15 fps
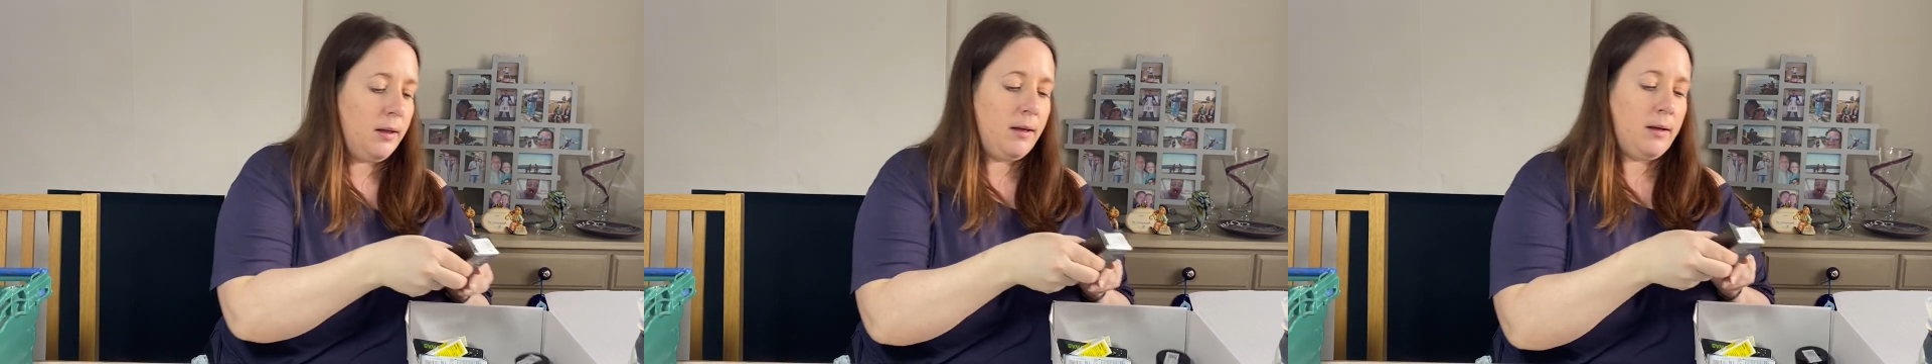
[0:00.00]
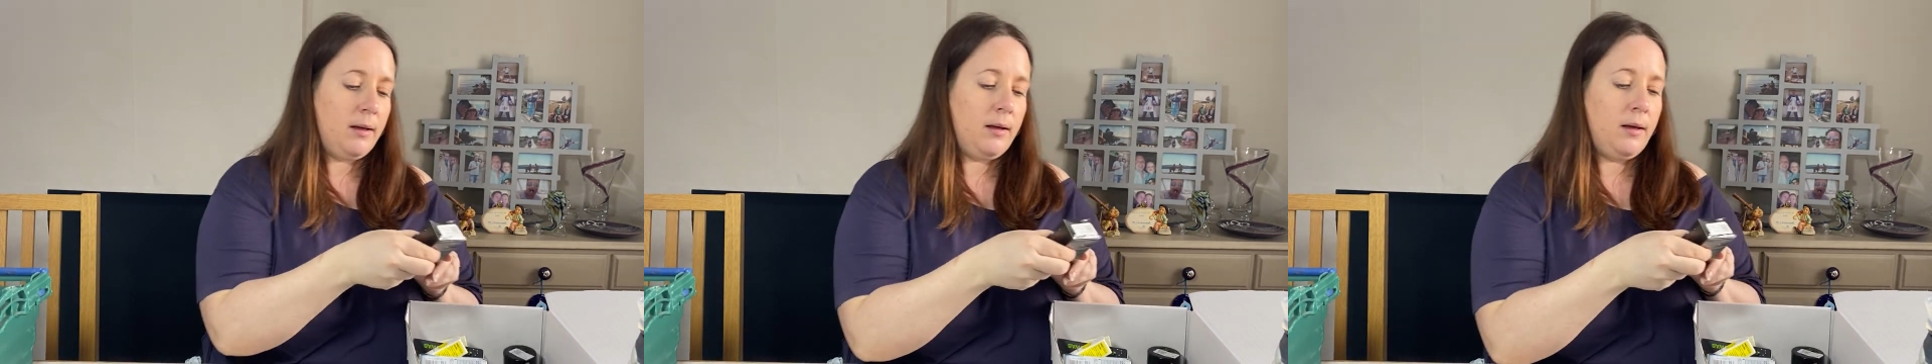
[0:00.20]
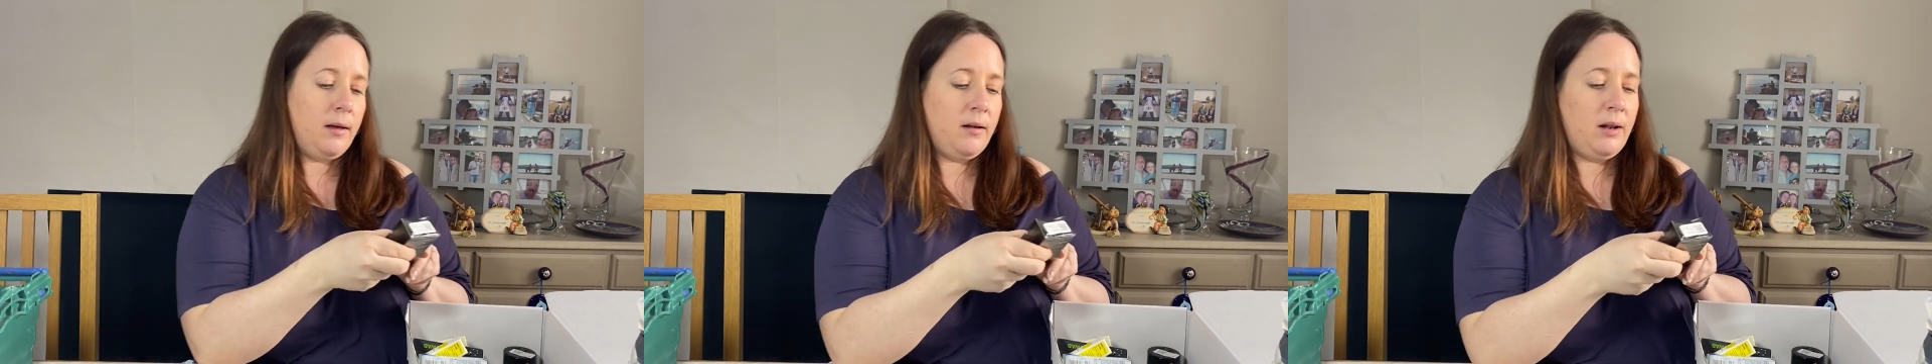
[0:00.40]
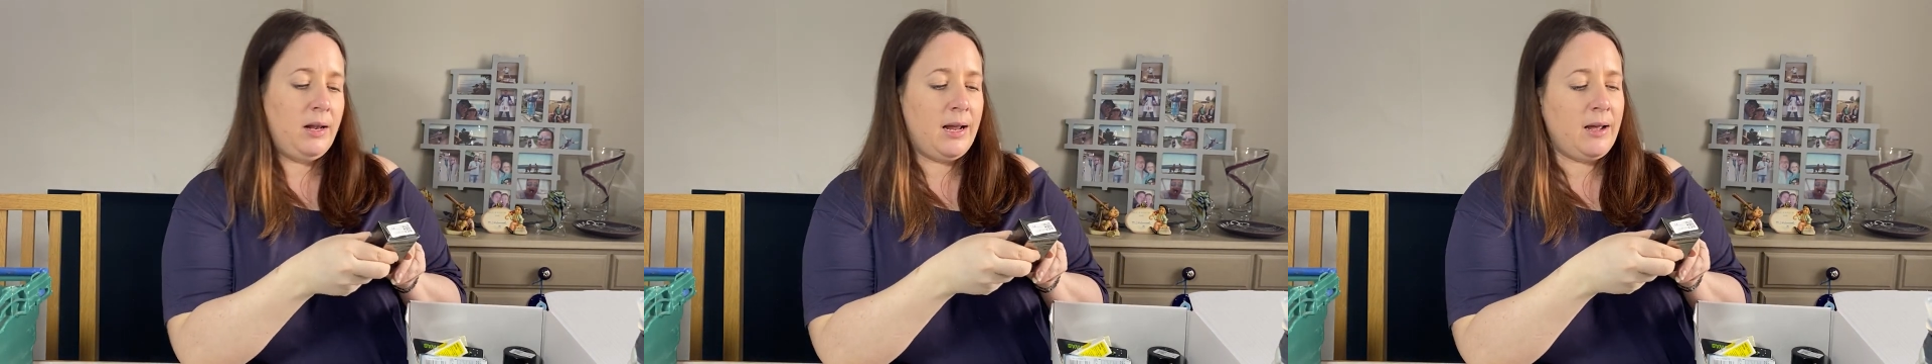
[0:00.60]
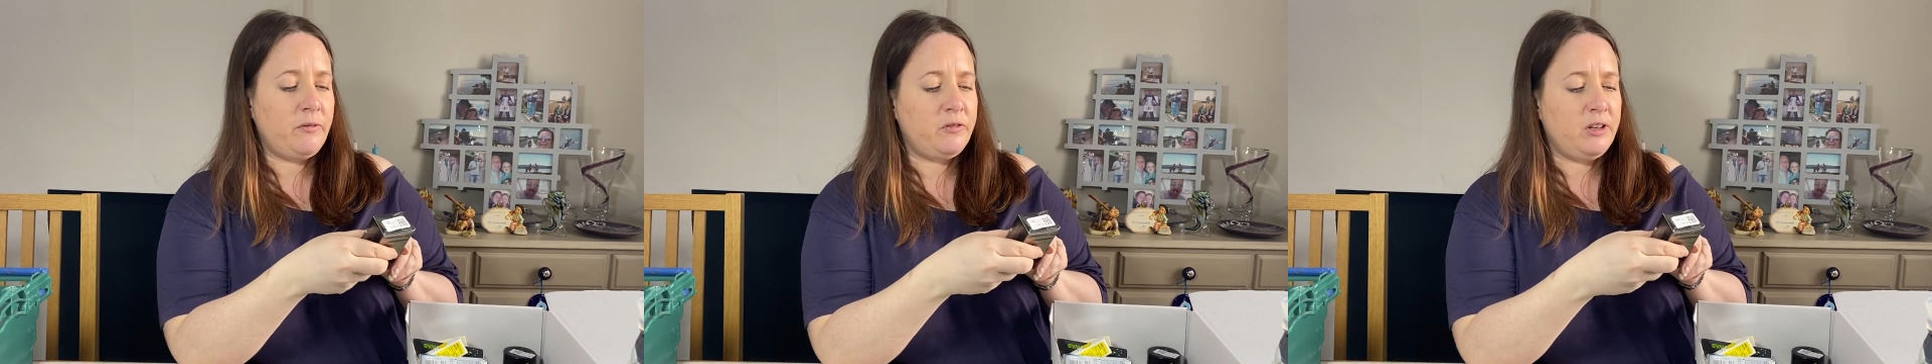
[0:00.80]
Uh,
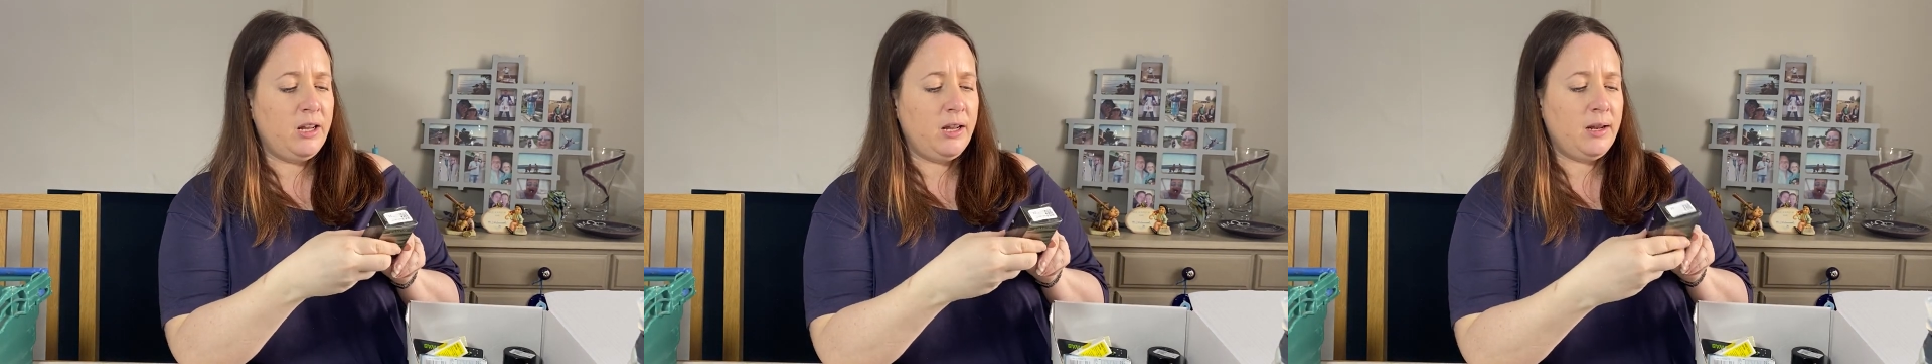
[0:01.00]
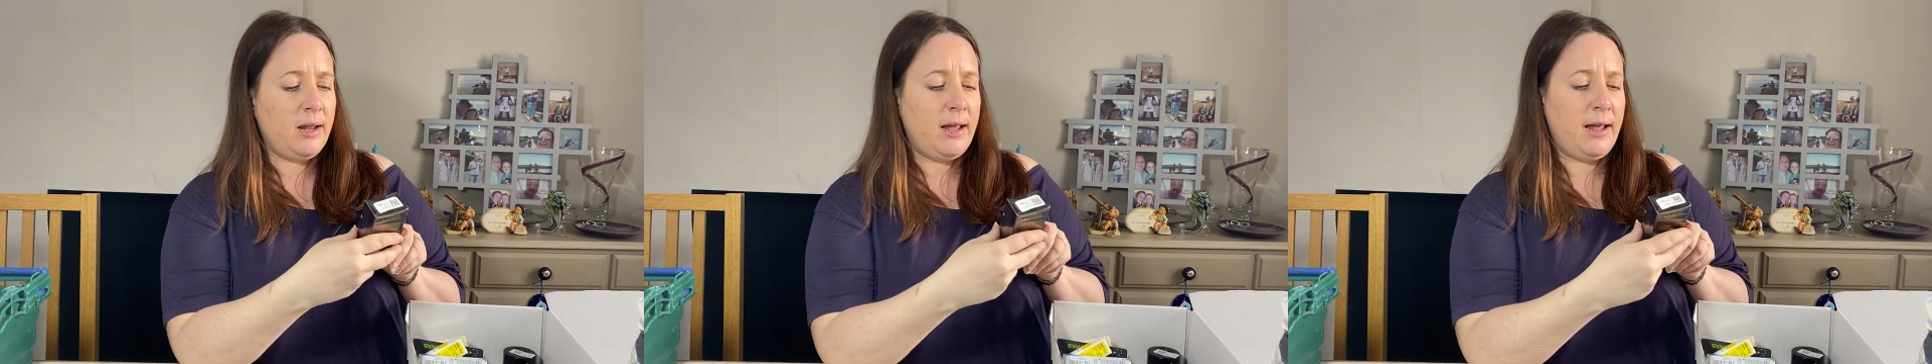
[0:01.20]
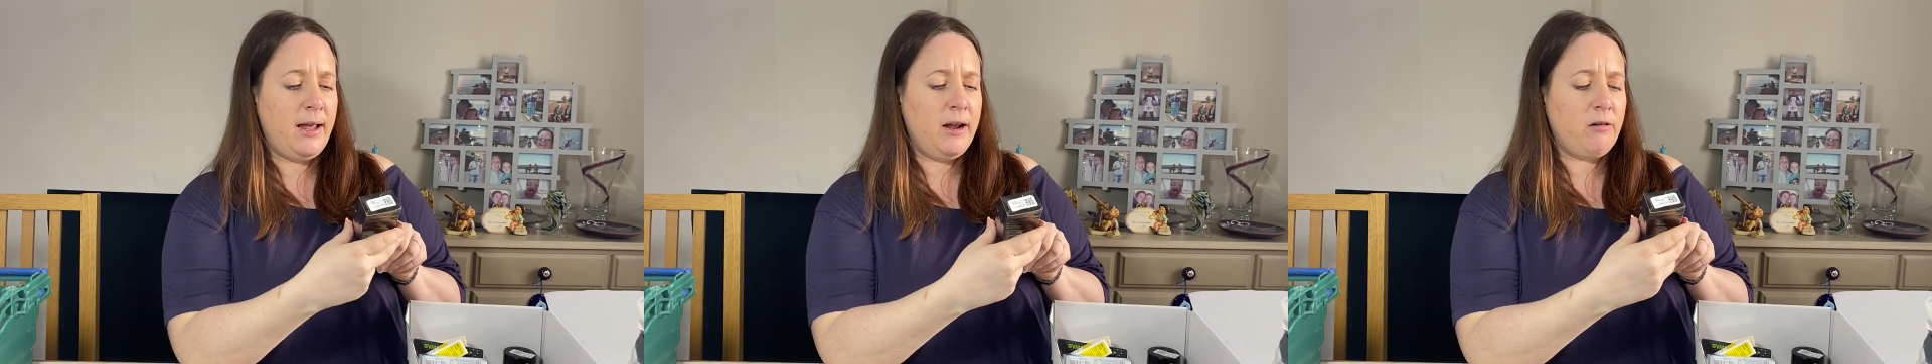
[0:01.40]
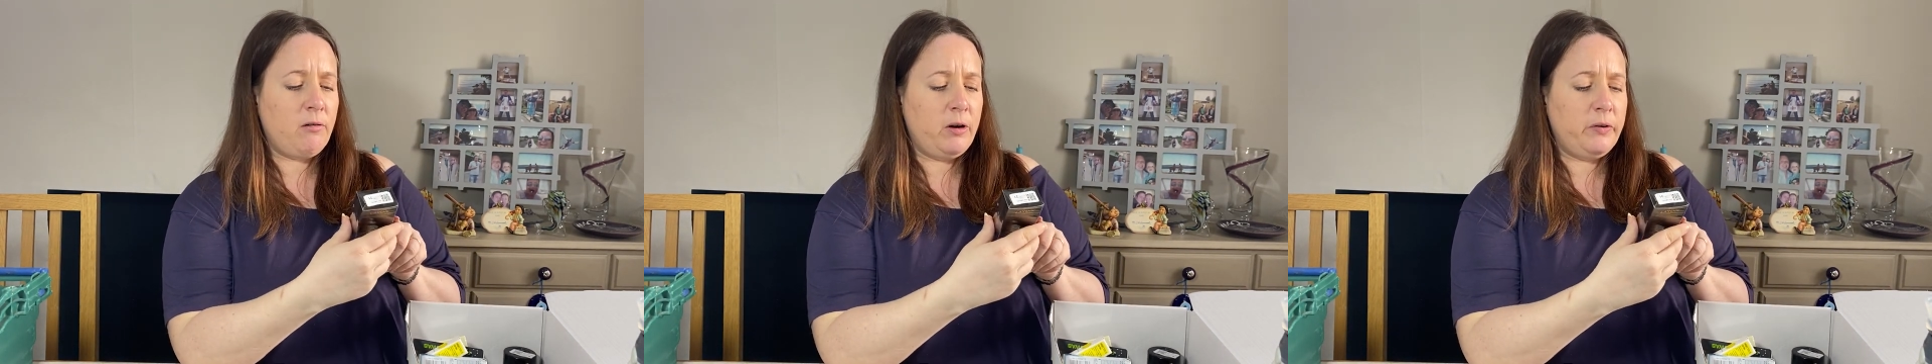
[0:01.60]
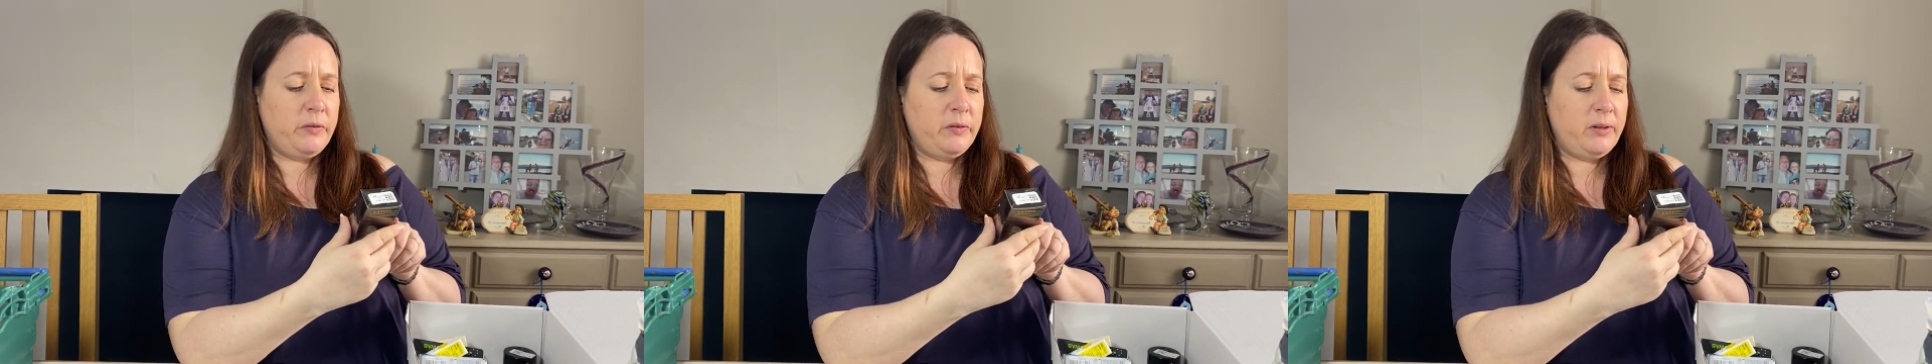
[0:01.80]
Hair
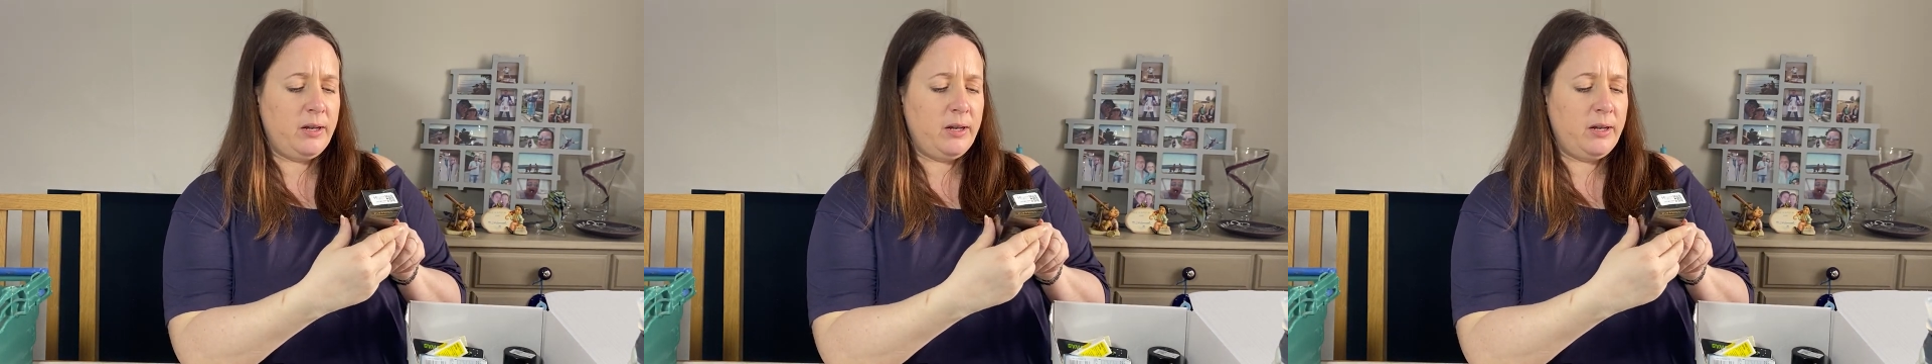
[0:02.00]
Growth